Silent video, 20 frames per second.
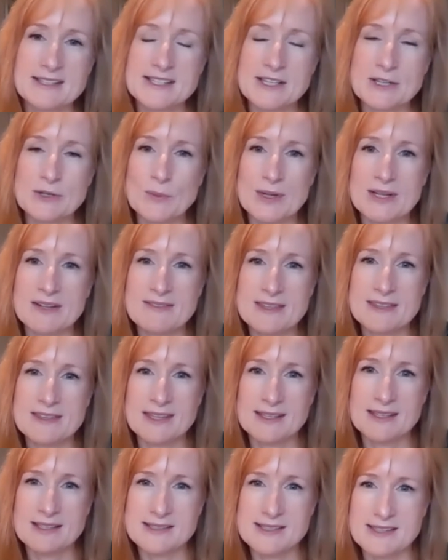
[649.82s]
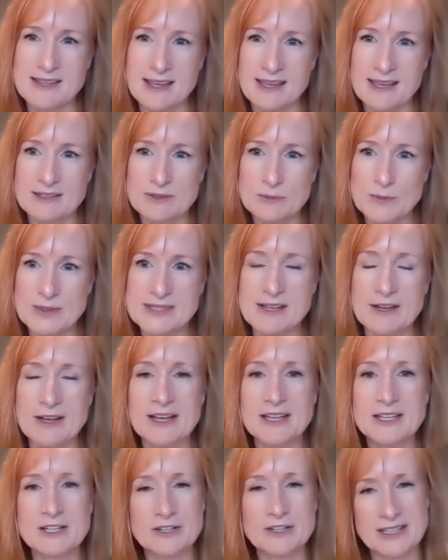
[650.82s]
So, one of the things that was
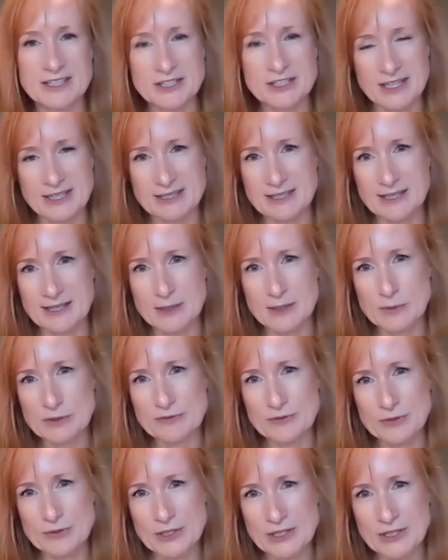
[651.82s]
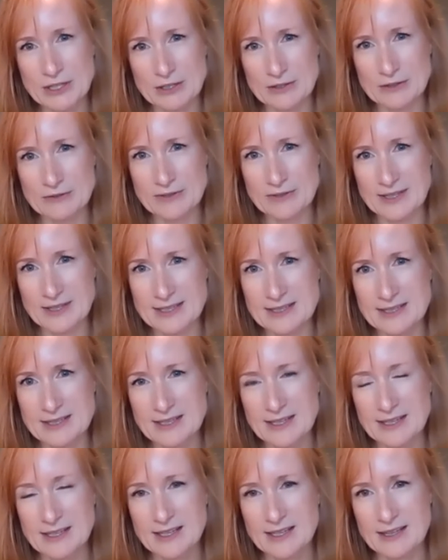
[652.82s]
on our agenda before COVID
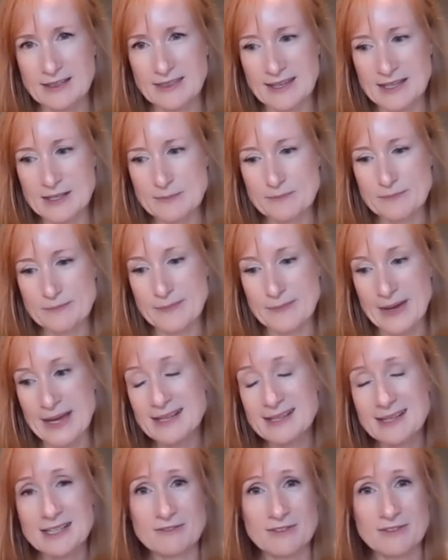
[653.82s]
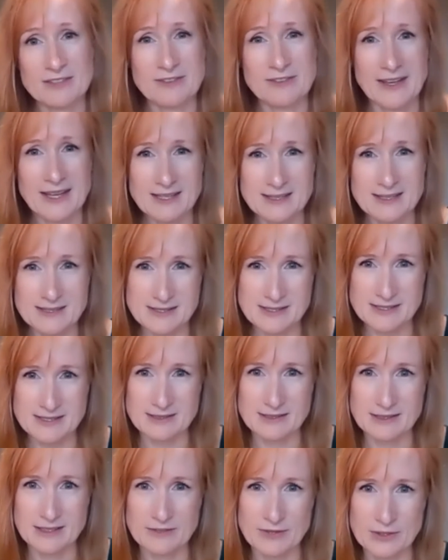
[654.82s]
that might not have
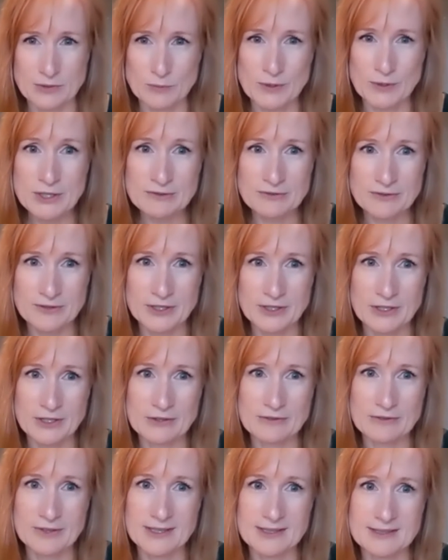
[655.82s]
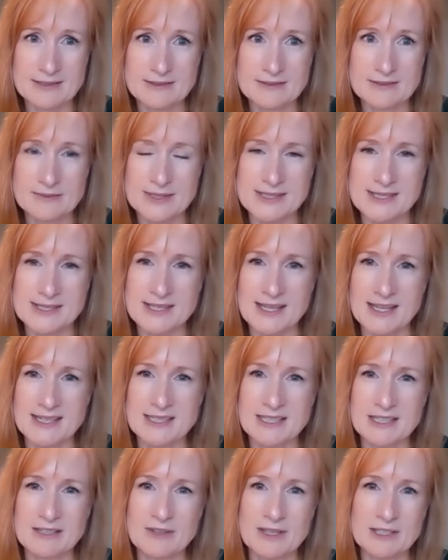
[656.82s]
advanced if it weren't for COVID was this
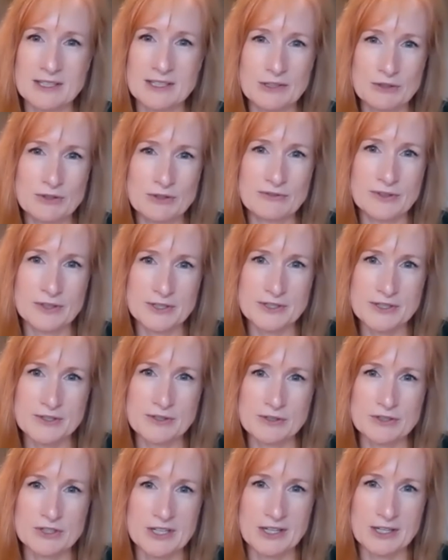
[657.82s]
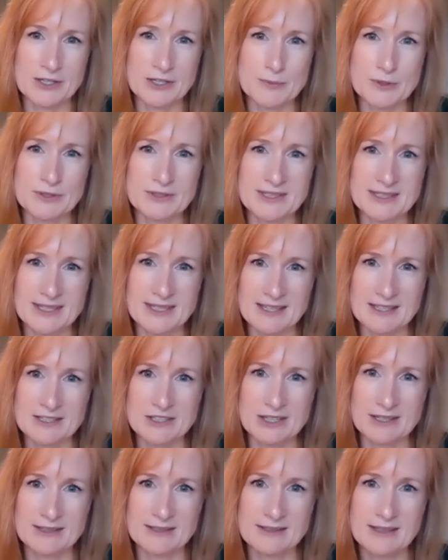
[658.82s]
idea of a universal charitable
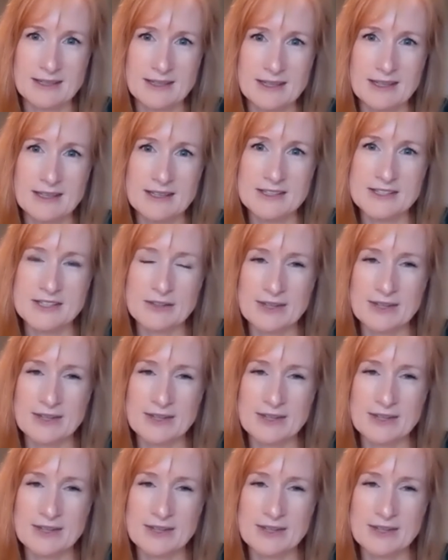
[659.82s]
deduction. Mm-hmm.